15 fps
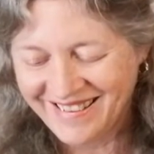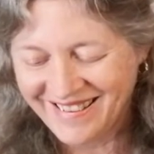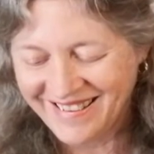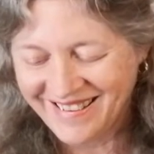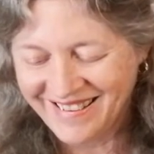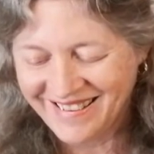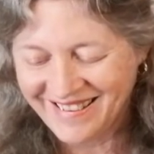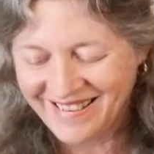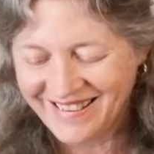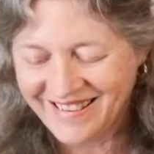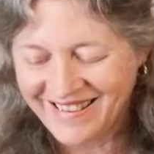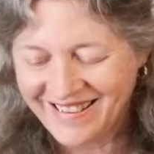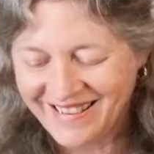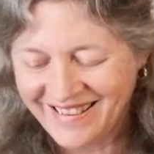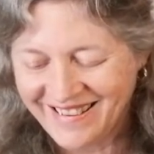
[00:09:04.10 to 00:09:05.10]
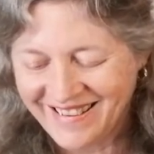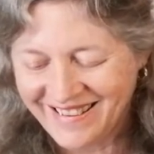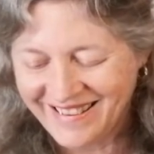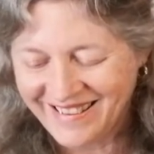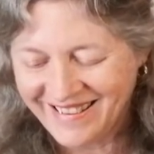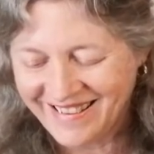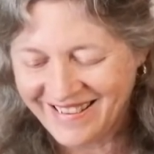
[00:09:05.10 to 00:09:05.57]

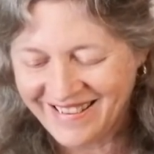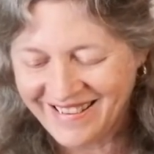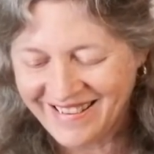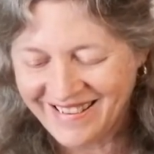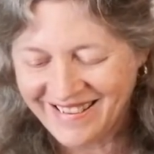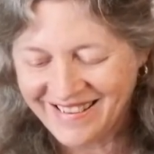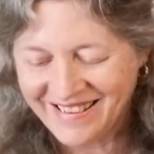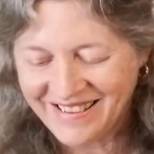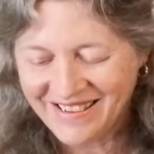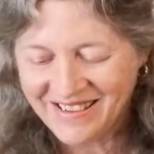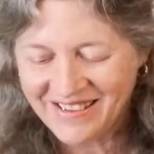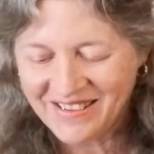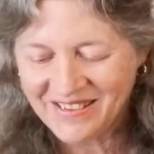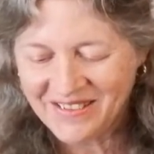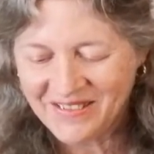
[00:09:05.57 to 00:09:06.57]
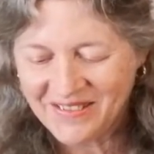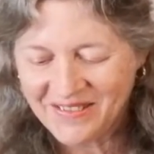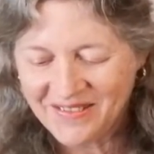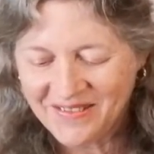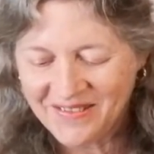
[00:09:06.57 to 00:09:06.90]
No words are spoken by the person on screen.